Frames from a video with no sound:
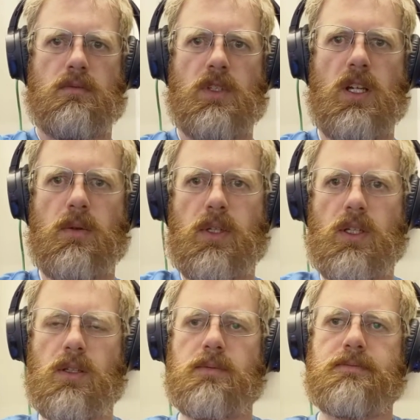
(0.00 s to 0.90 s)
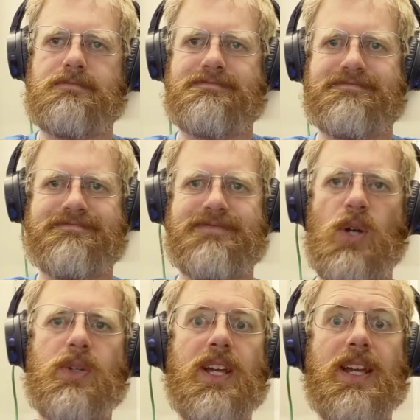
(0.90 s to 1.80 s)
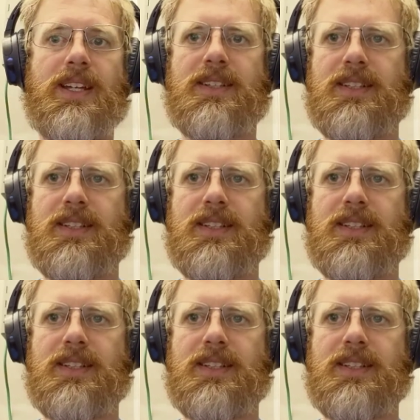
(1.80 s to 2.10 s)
There we go. Okay.